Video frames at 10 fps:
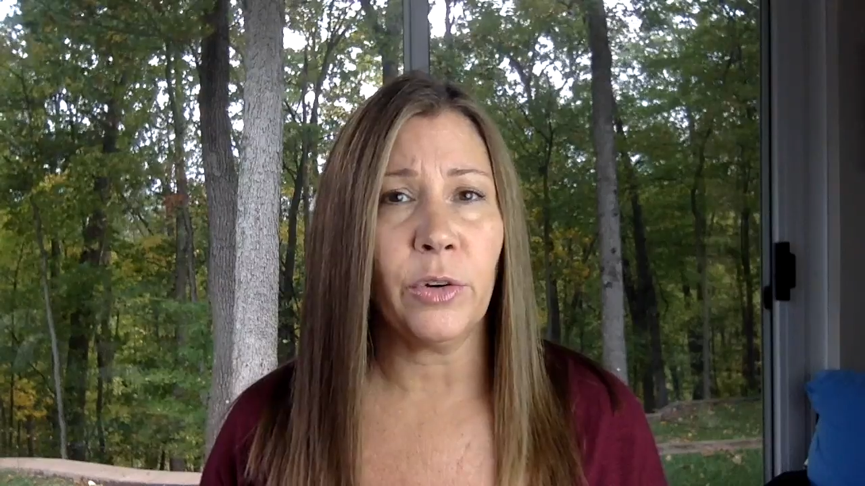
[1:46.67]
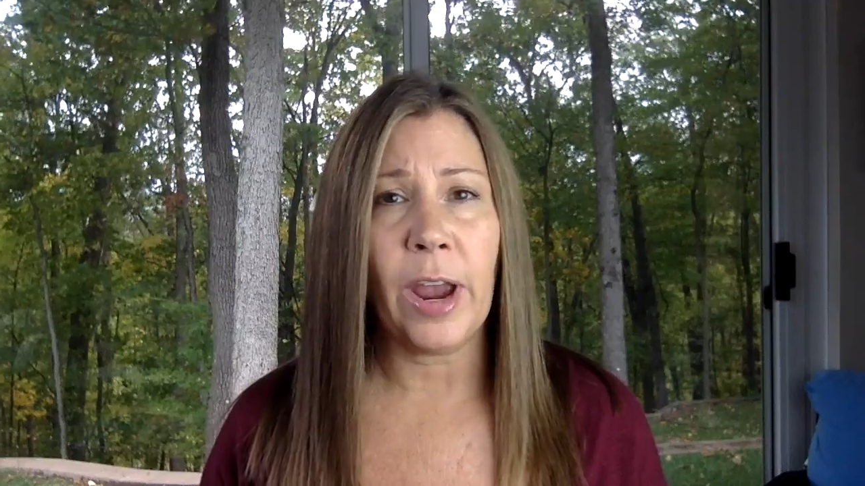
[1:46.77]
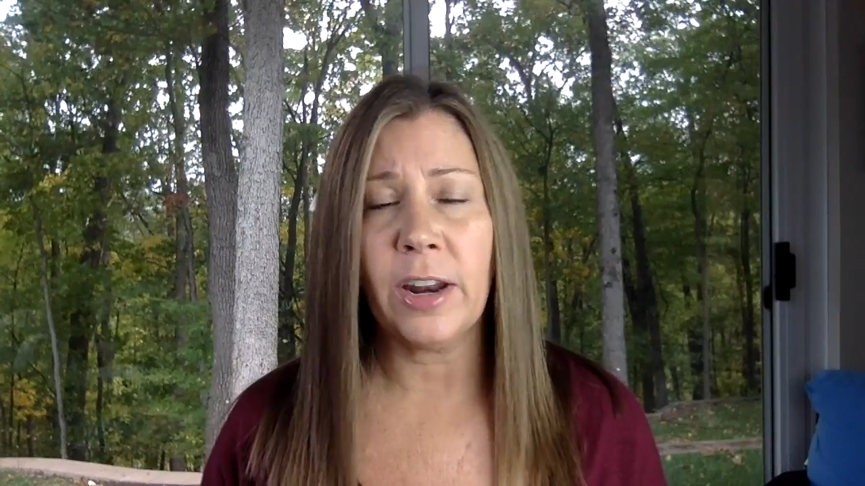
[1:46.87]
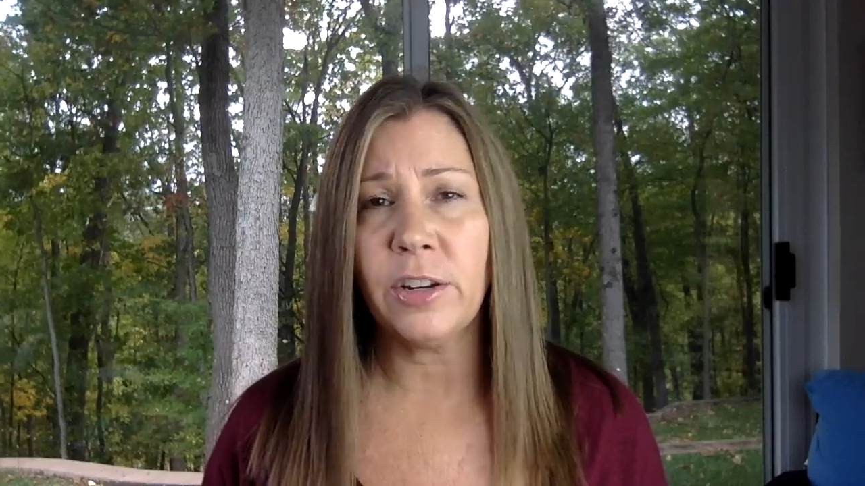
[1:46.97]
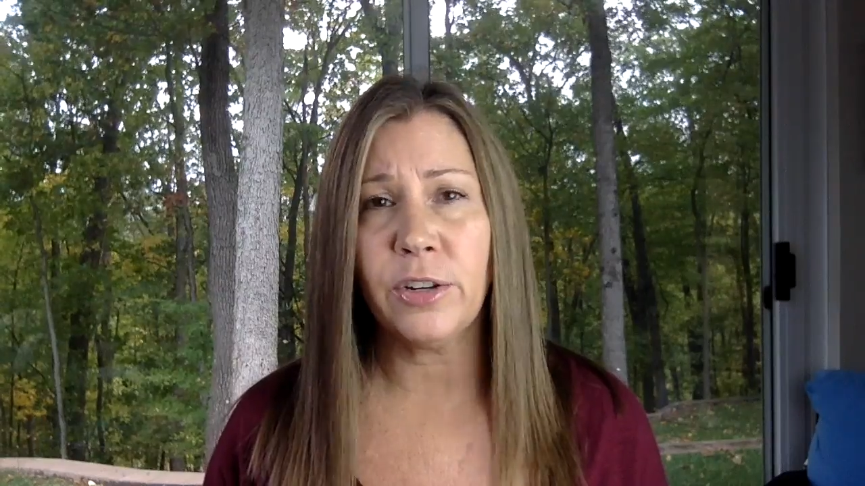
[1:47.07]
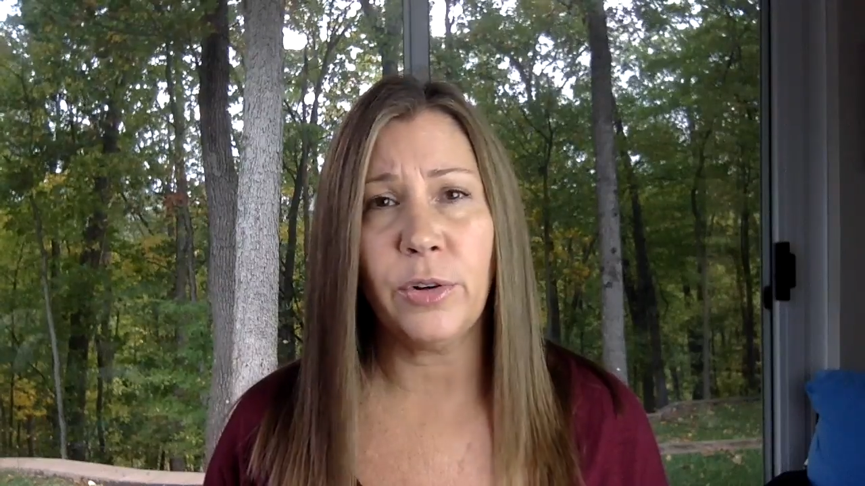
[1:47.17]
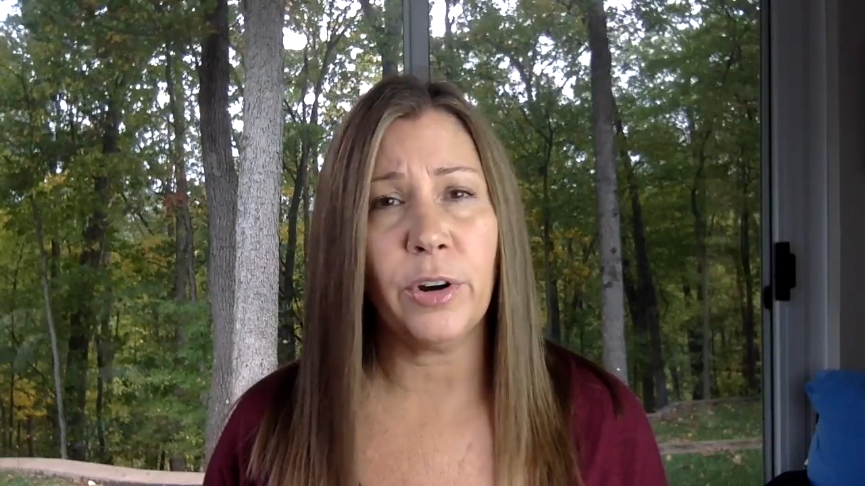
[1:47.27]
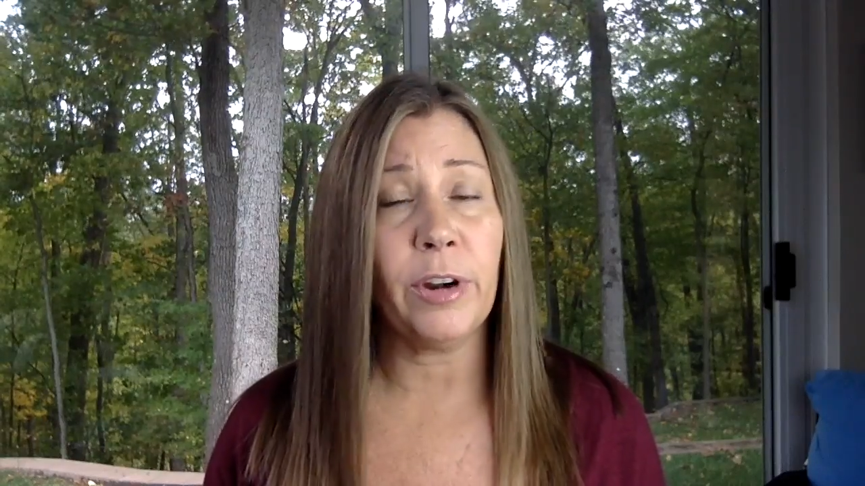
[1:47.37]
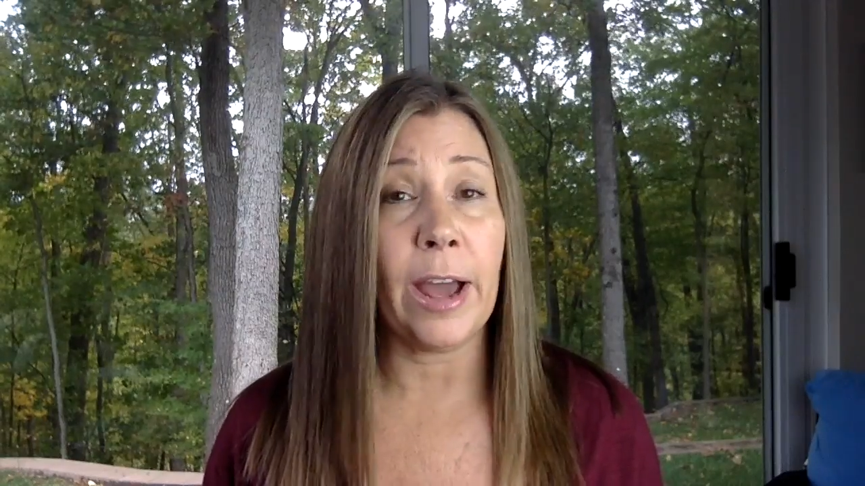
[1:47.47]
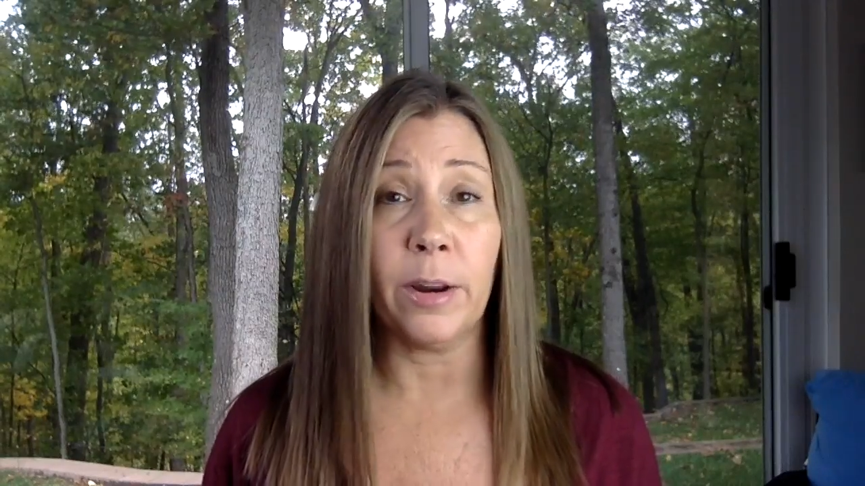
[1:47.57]
gratitude
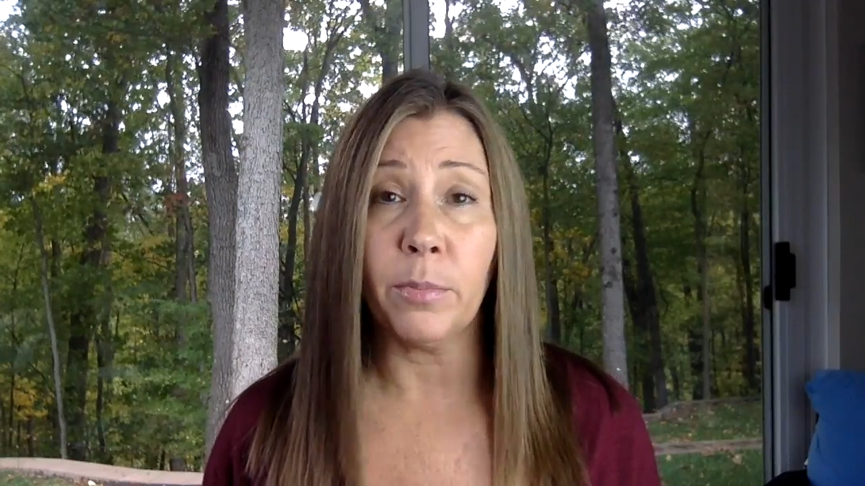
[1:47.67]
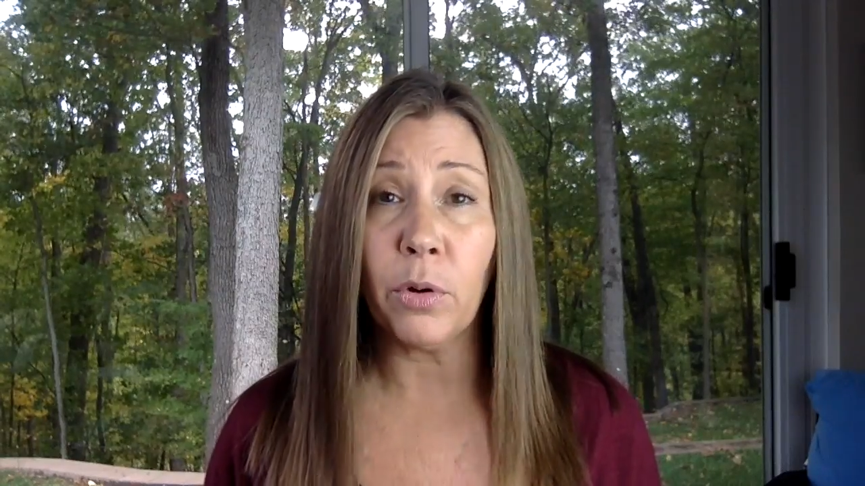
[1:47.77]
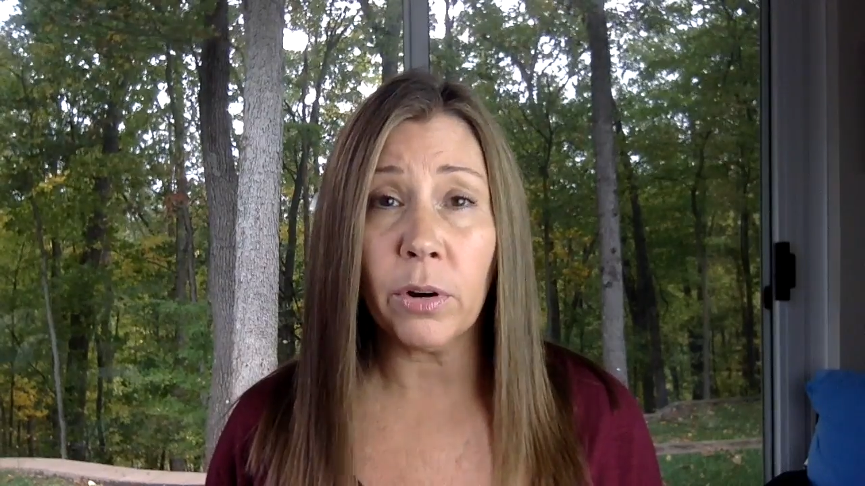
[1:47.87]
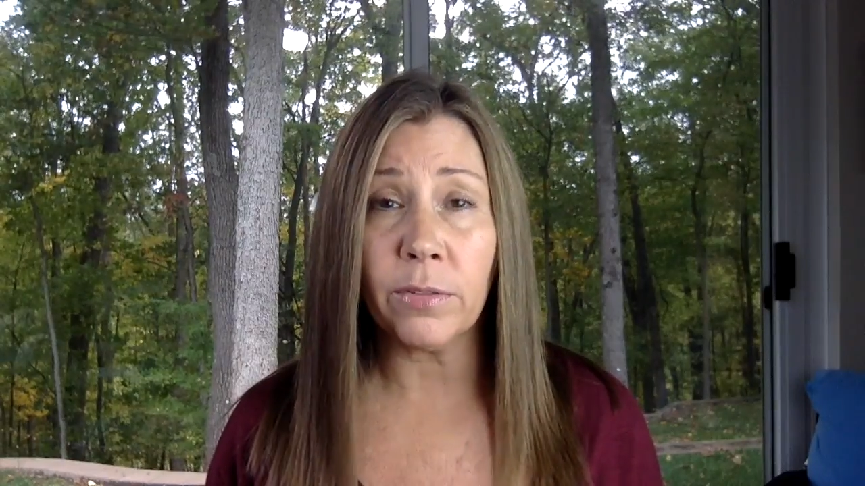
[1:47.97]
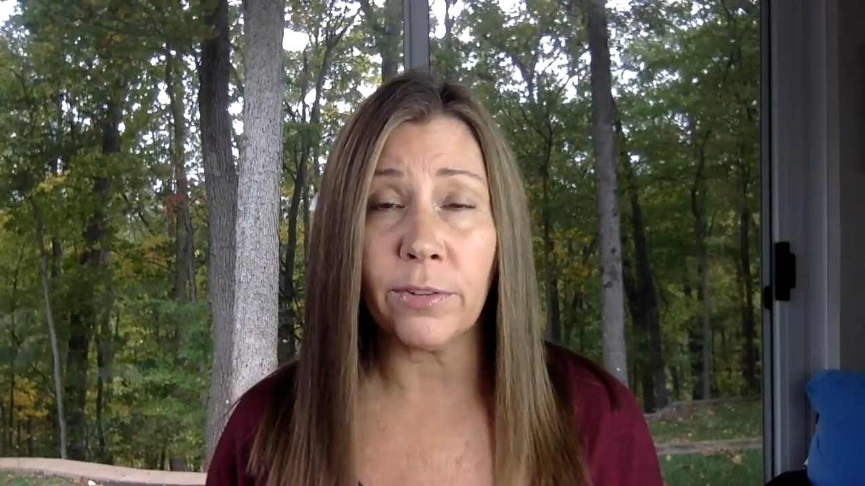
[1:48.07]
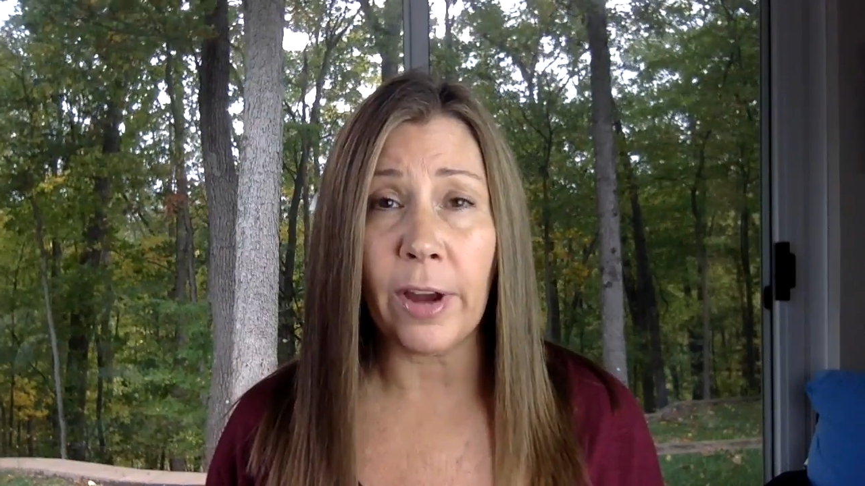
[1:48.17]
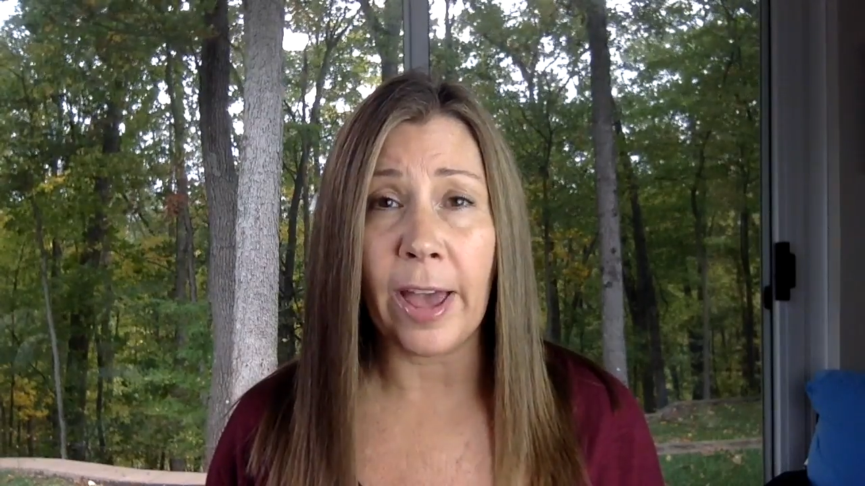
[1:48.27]
are not important for